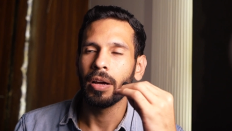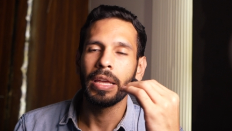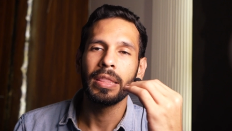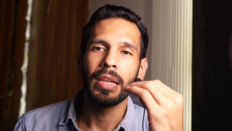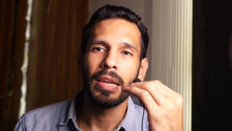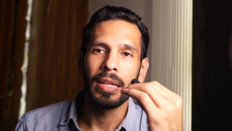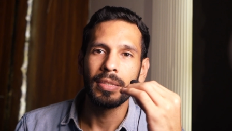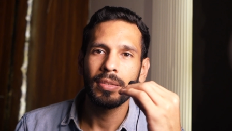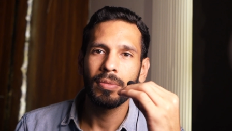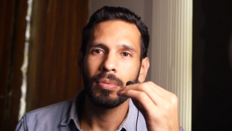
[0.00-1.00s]
in the
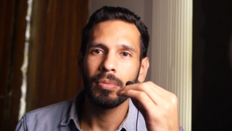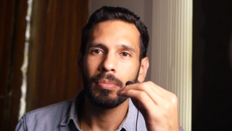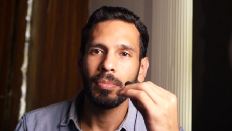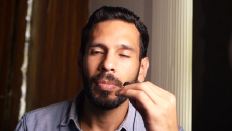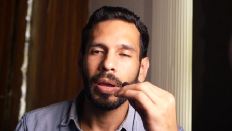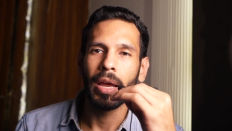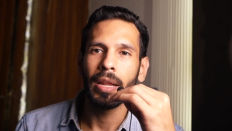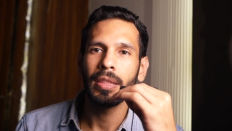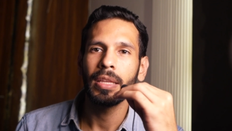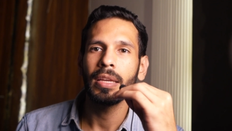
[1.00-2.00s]
lens
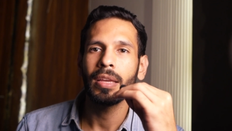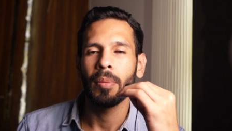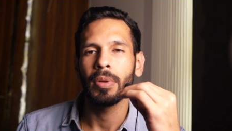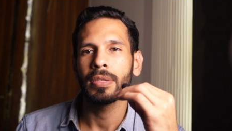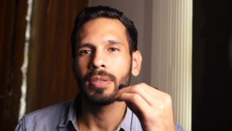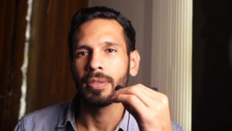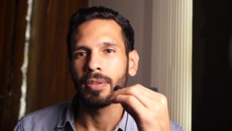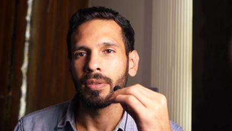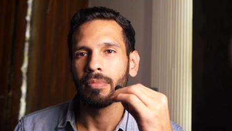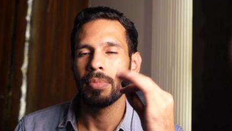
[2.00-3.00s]
and the camera
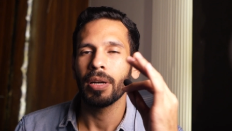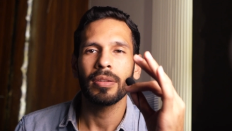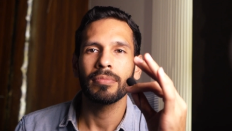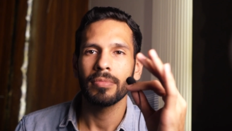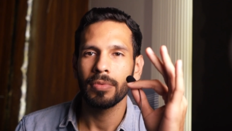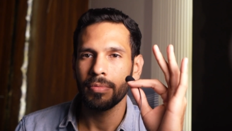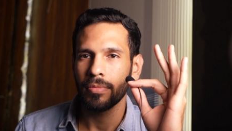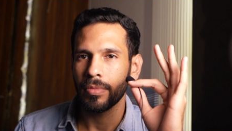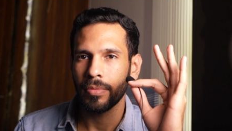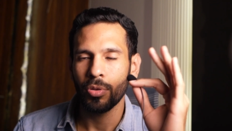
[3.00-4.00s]
sensor. But
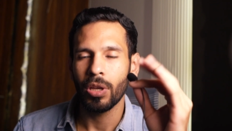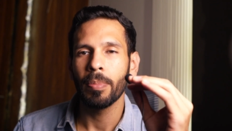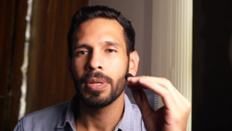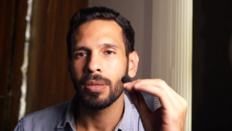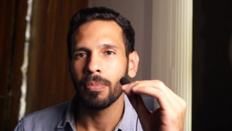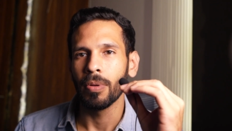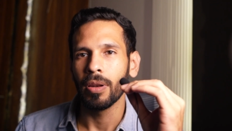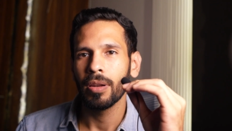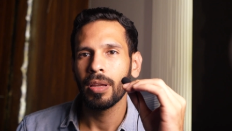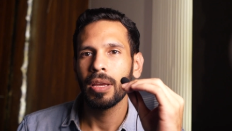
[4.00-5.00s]
to keep it simple,
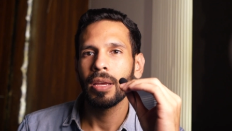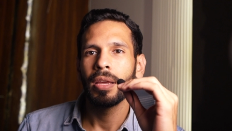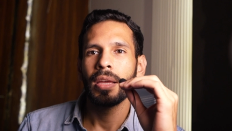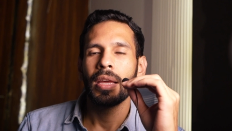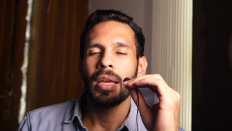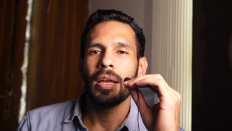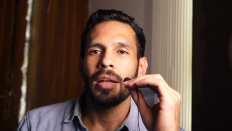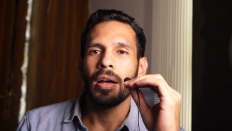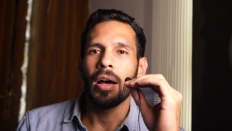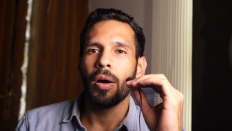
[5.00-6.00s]

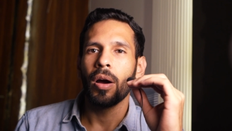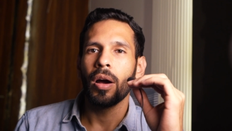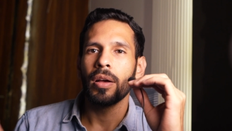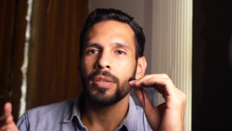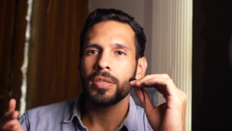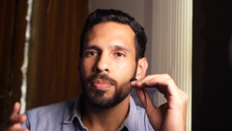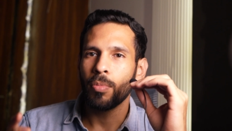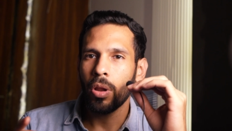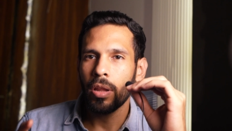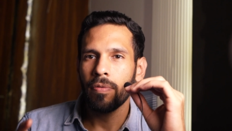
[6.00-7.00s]
a
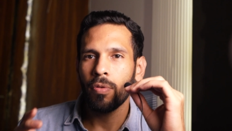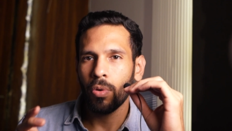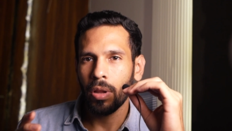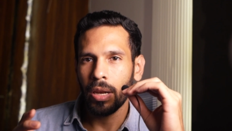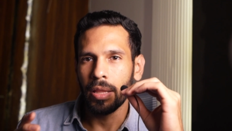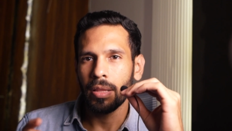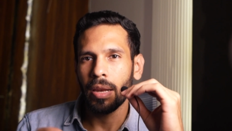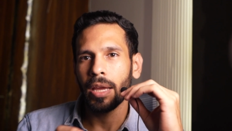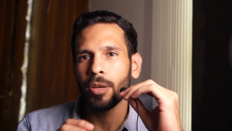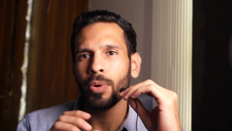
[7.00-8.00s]
smaller focal length
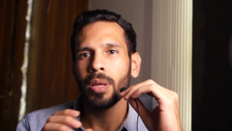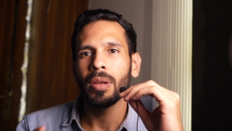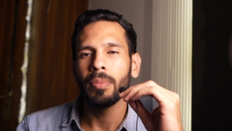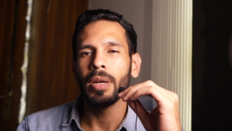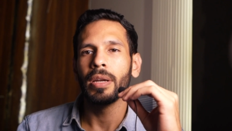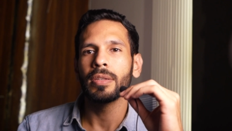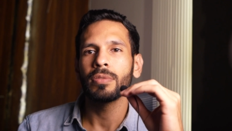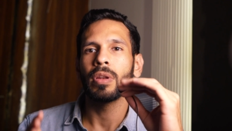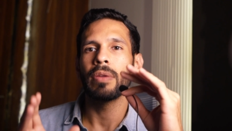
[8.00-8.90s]
like 20 millimeters will